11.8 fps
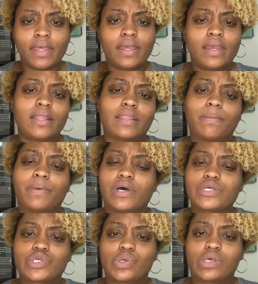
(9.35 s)
Hit the bell
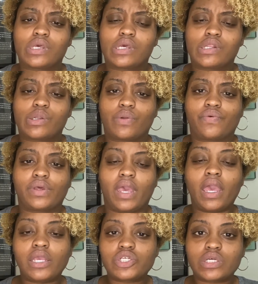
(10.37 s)
so you can get
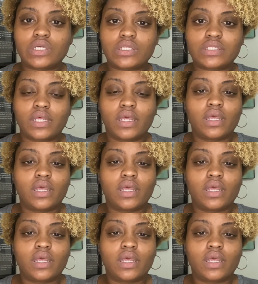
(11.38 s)
notifications.